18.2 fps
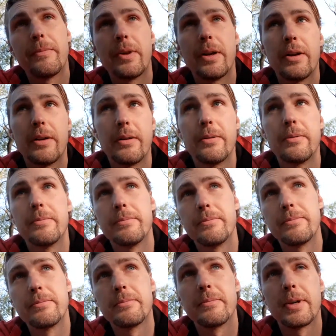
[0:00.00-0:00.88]

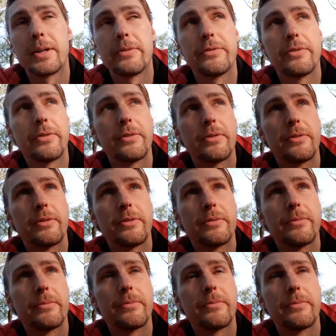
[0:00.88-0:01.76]
Uh, but for
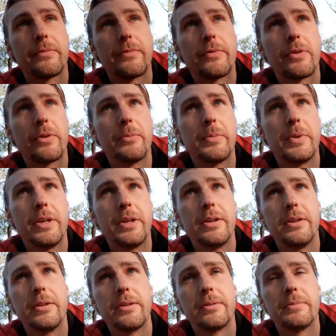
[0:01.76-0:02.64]
for
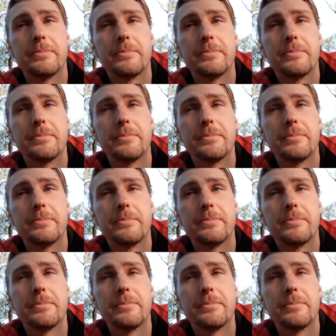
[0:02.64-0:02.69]
me,